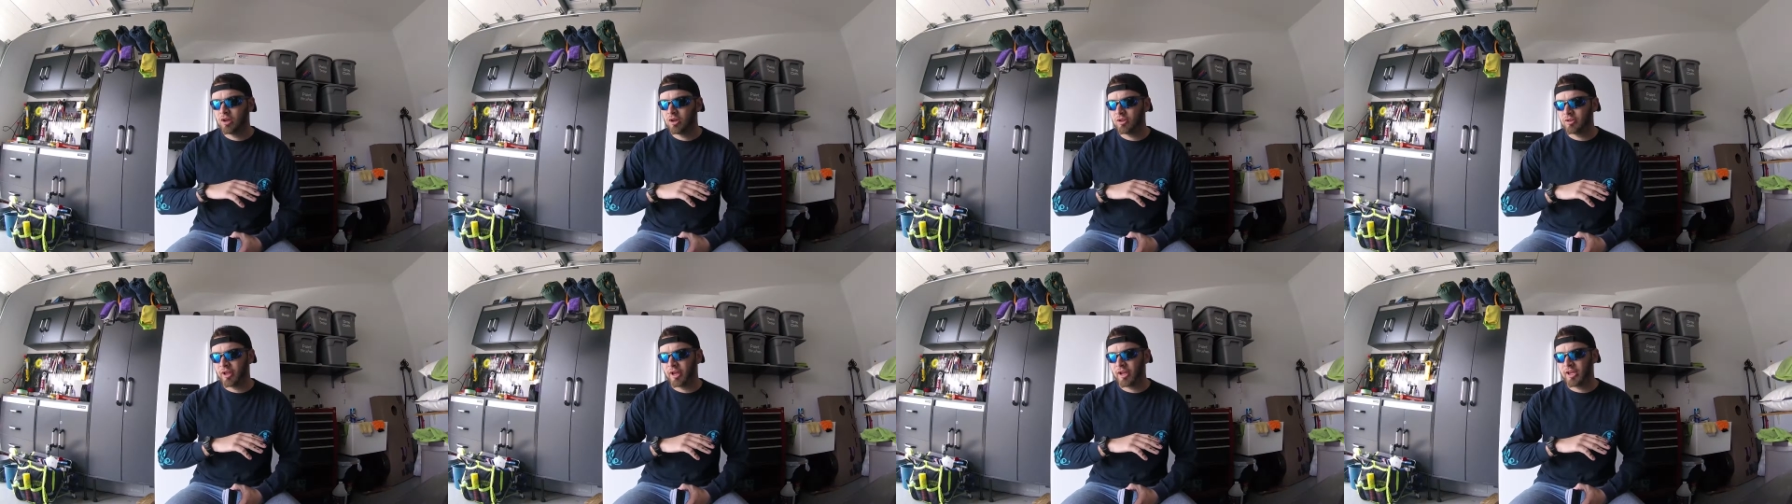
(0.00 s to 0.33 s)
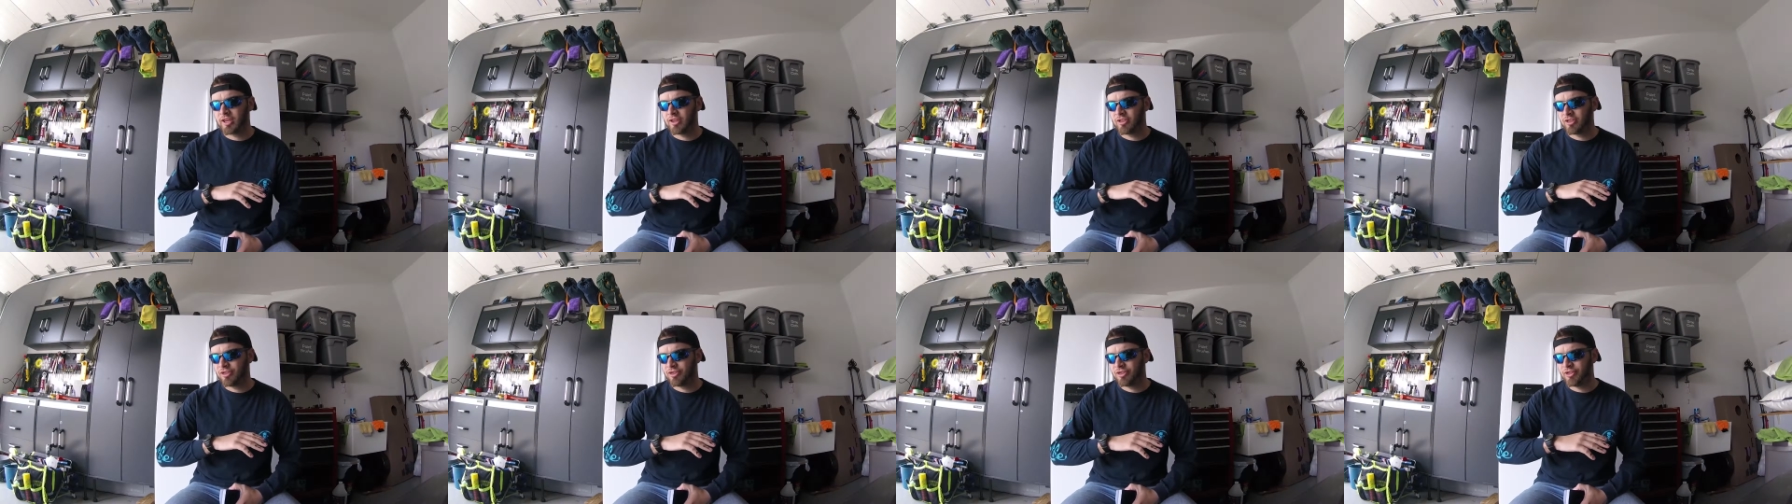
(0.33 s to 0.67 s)
like
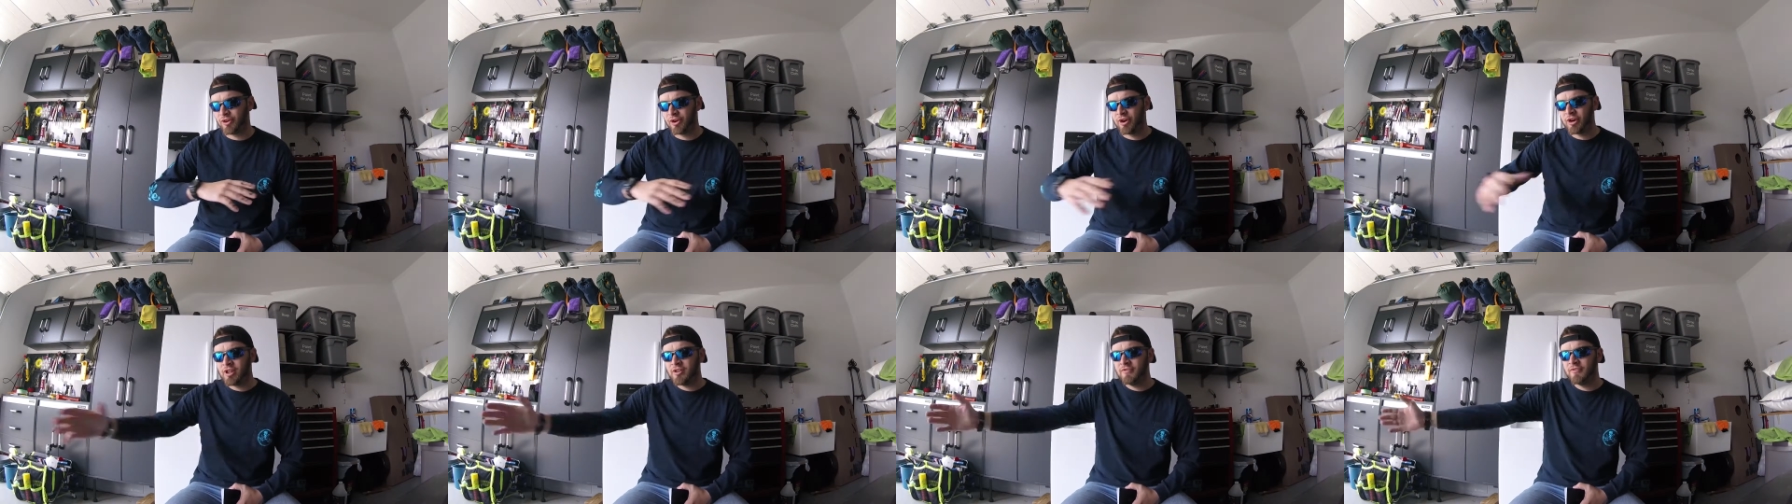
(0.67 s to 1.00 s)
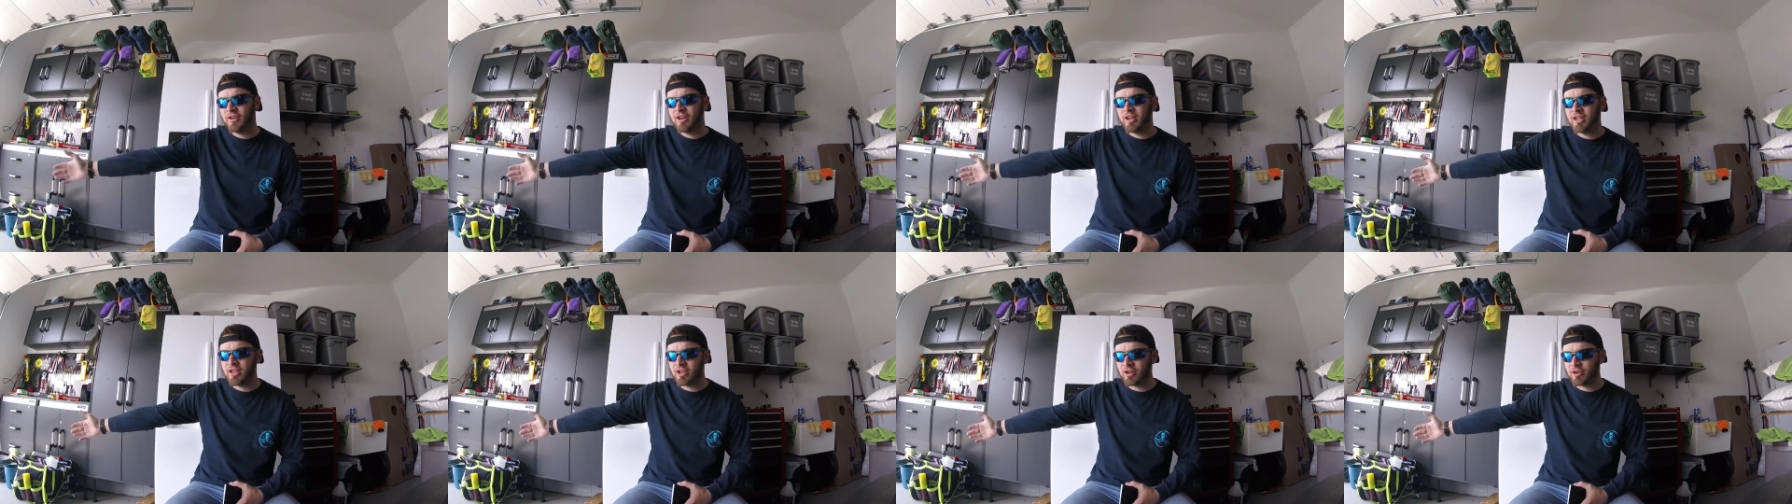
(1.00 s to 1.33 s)
30
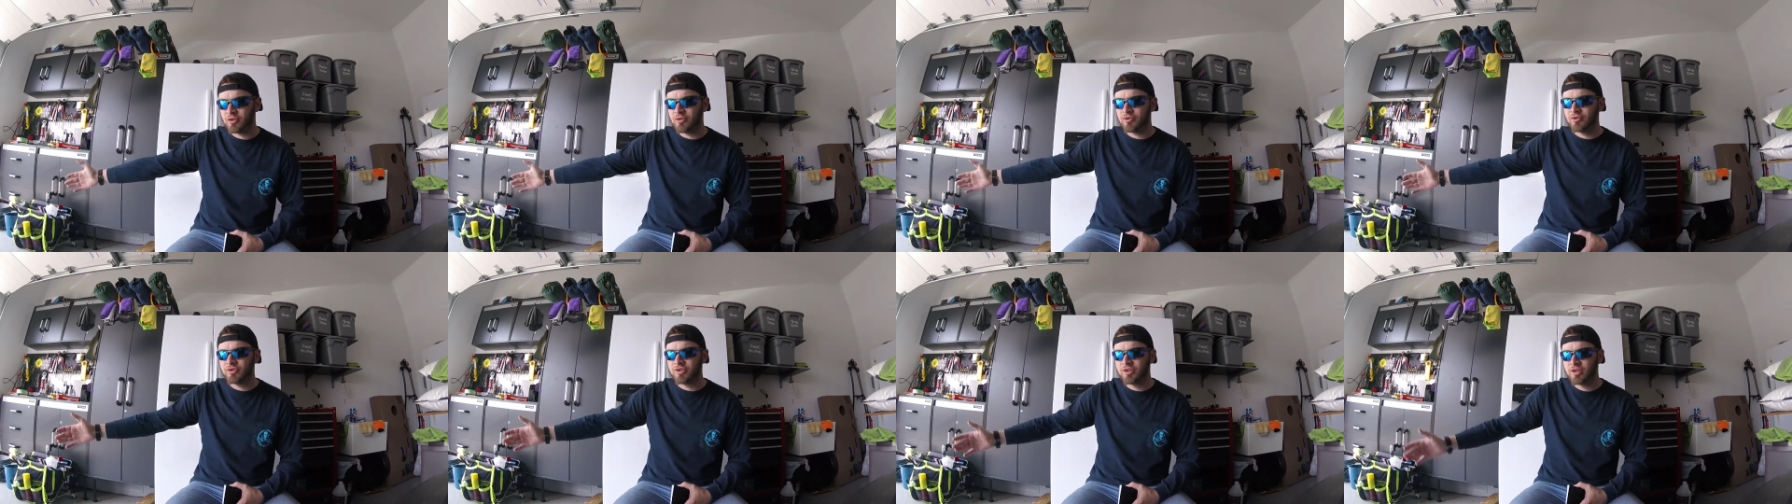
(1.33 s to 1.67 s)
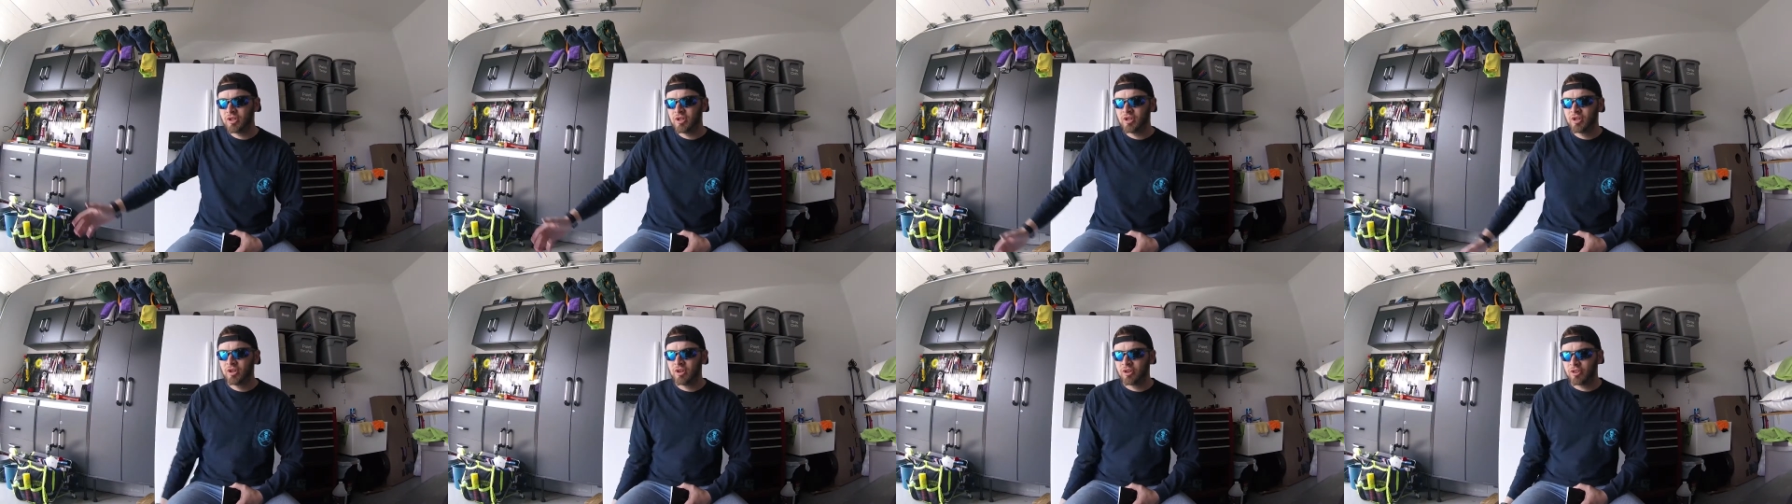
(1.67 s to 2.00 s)

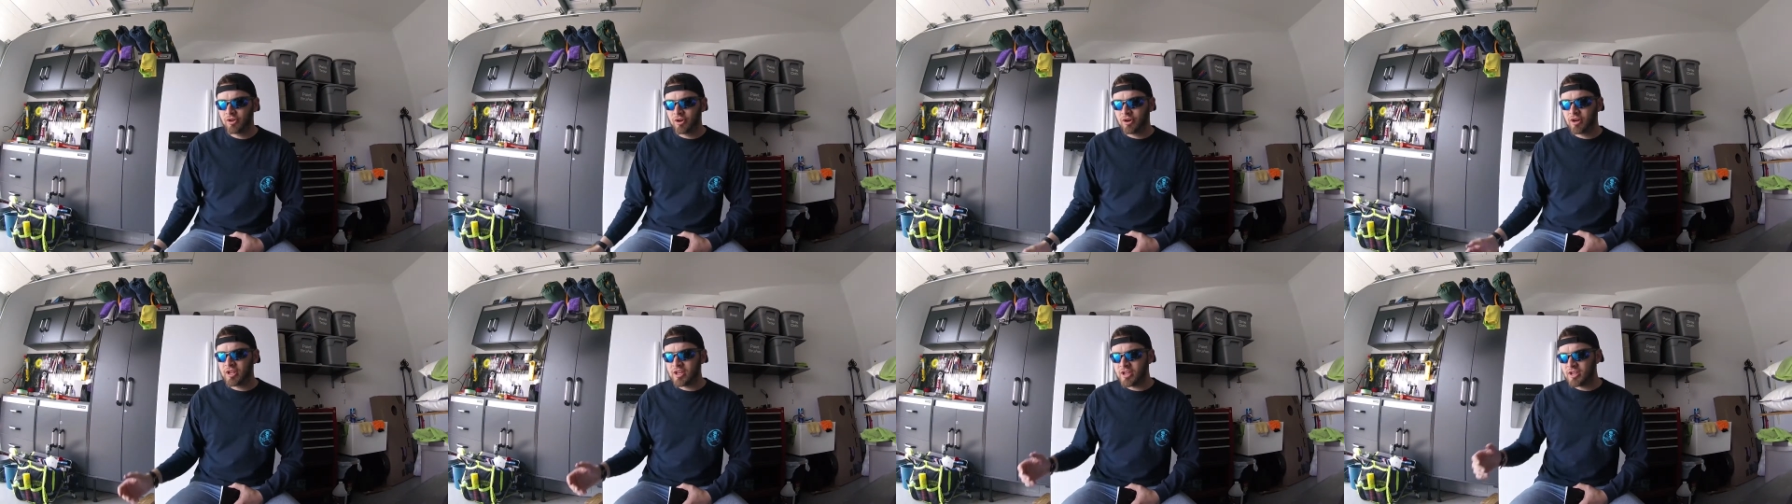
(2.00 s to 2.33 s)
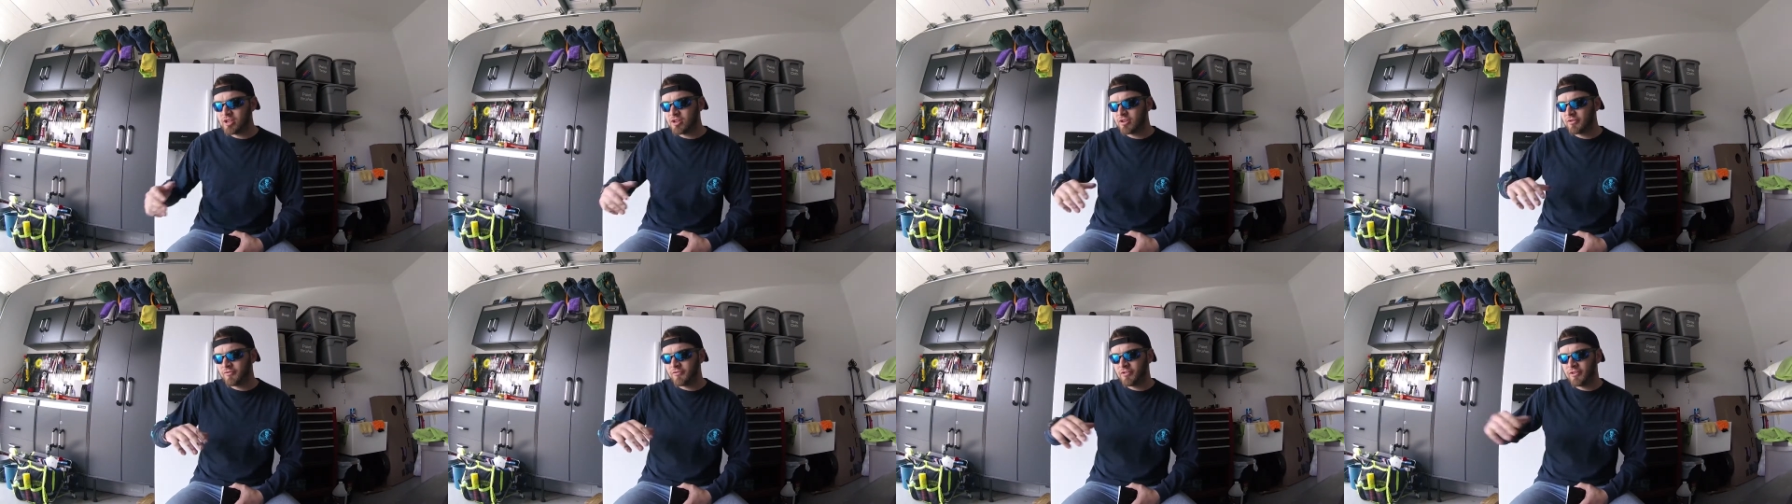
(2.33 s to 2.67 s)

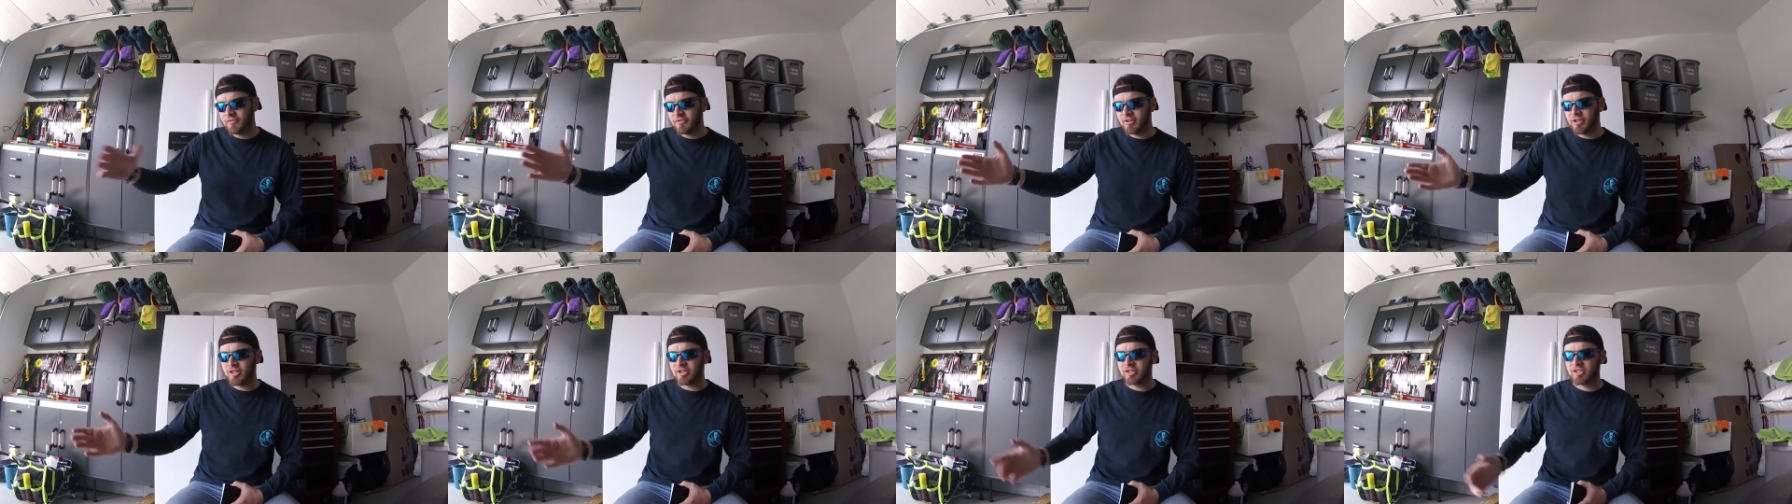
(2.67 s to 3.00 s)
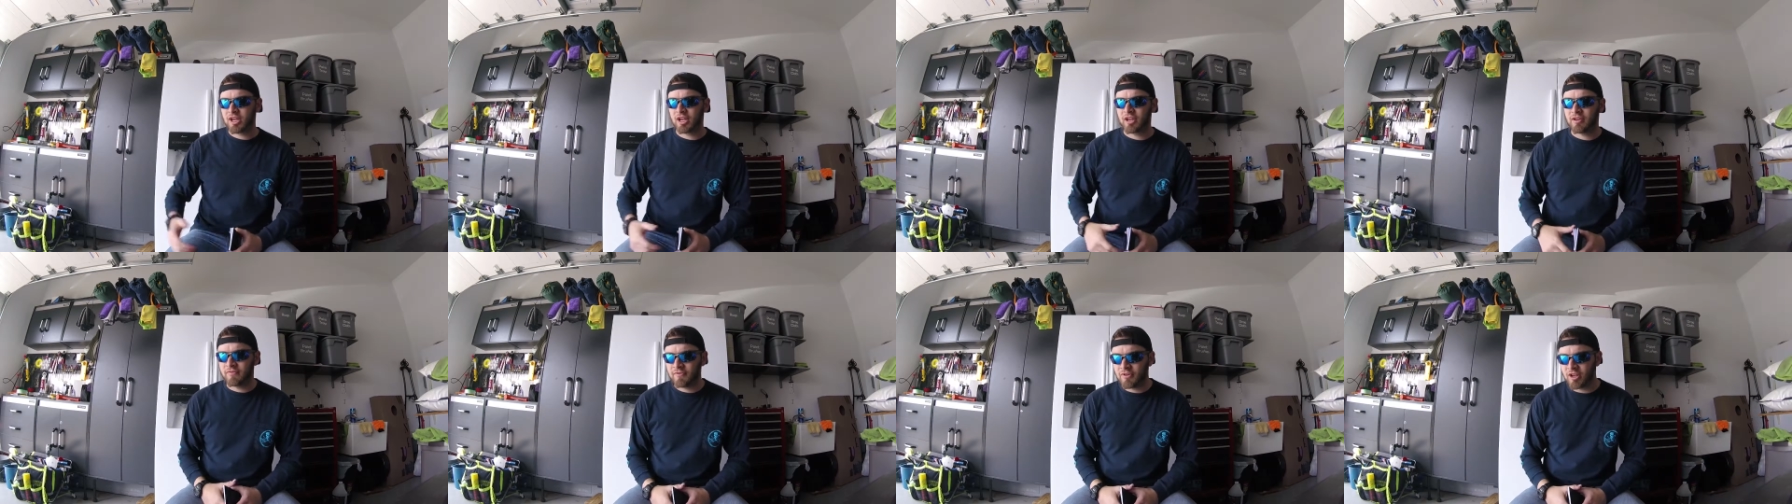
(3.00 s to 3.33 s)

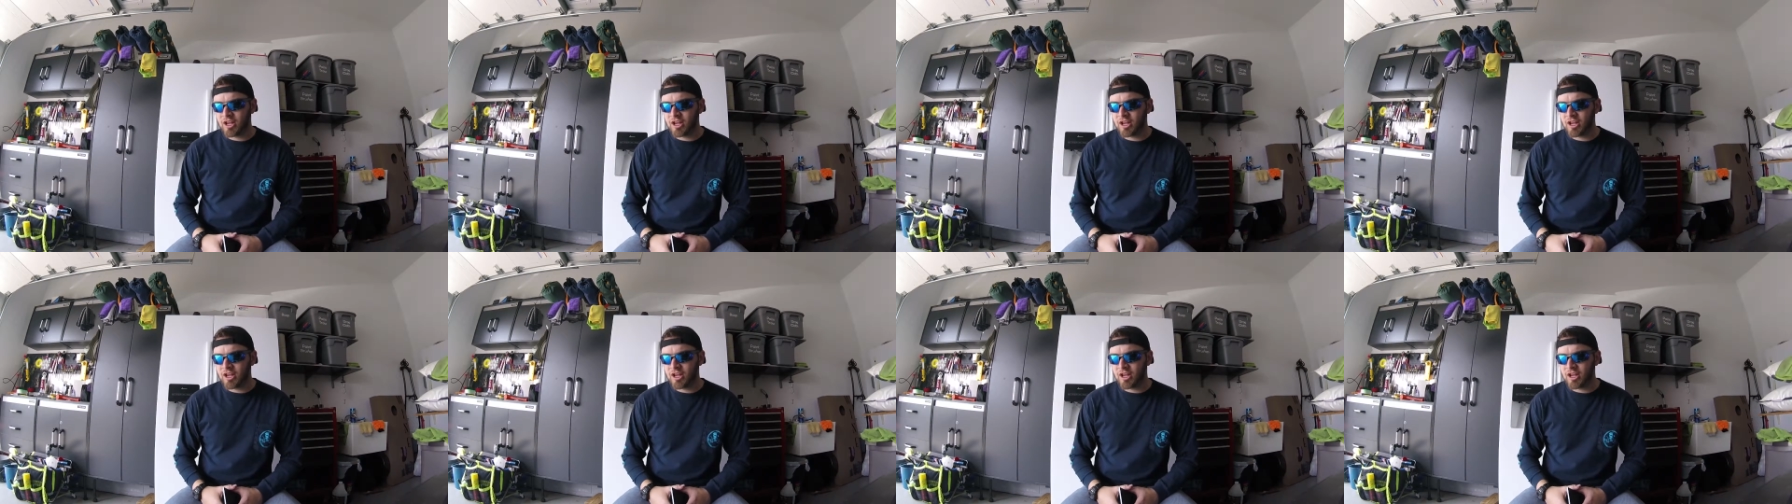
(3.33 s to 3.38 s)
15-second